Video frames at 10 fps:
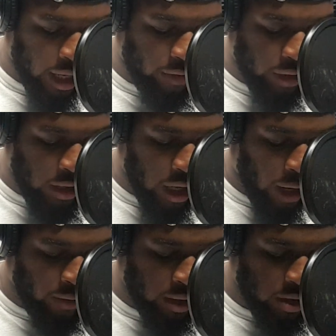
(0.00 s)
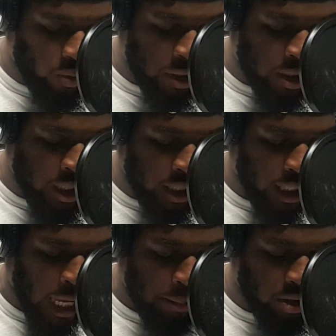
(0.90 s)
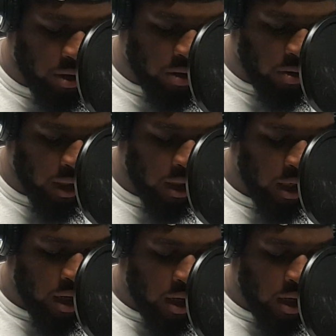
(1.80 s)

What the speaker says: and video evidence which didn't capture the shooting,